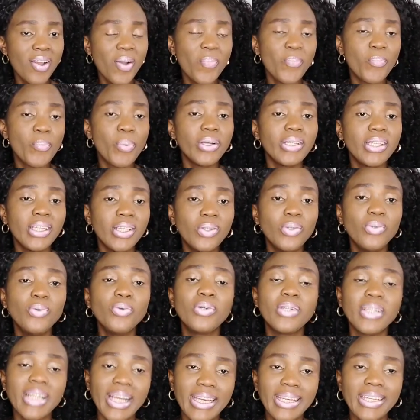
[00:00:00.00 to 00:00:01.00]
but they look
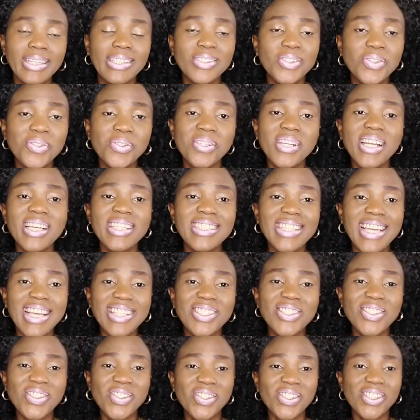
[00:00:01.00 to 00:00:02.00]
like it. So let's get
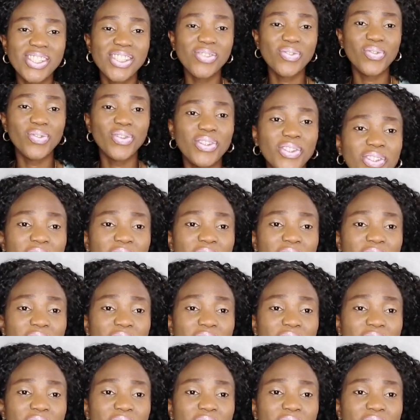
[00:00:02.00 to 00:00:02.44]
into this video.